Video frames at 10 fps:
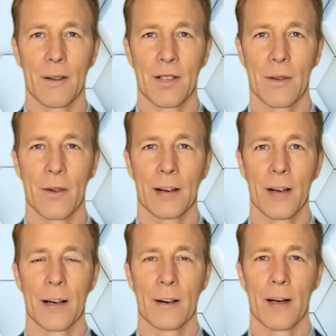
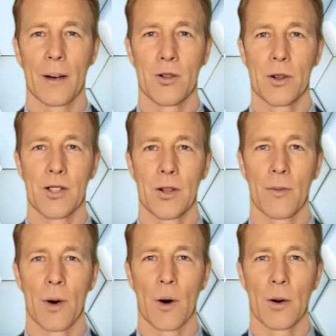Typically, interests
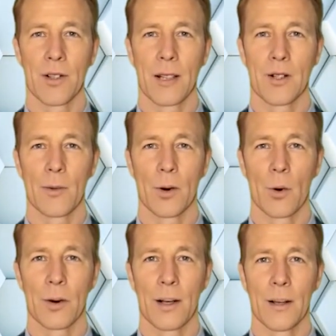and priorities are
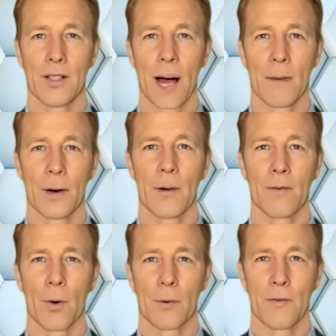recorded in a tabular
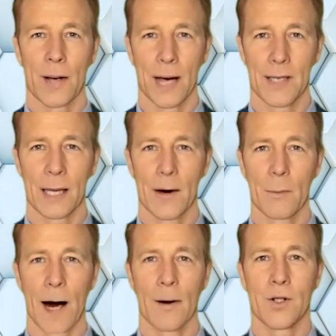form for easy
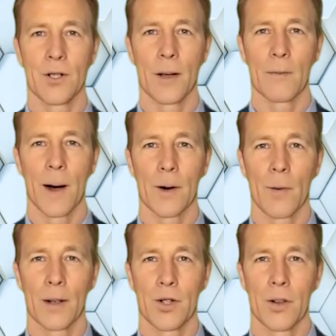comparison and
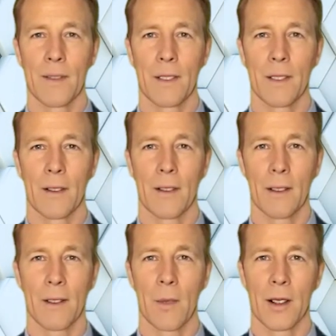evaluation.
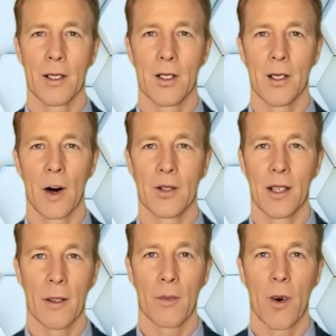By
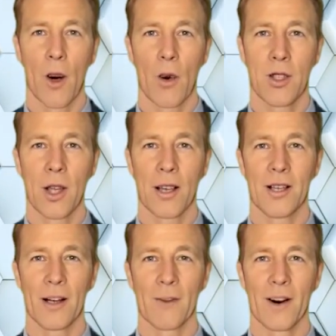disclosing and
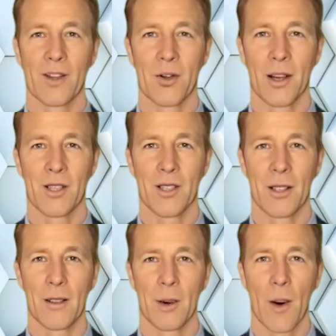prioritizing their interests,
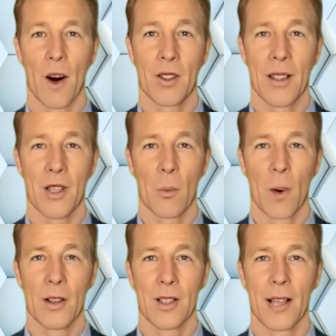the parties can
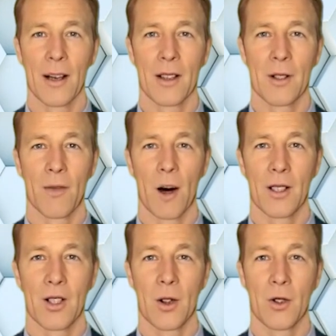work together to
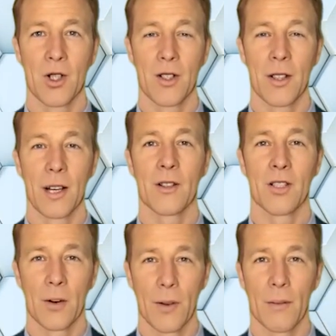find solutions that
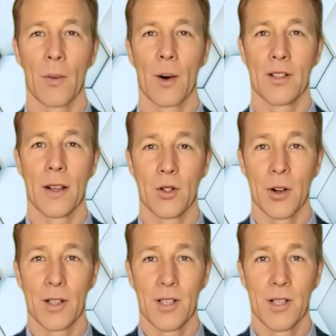consider everyone's
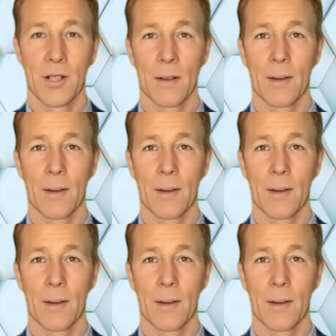interests.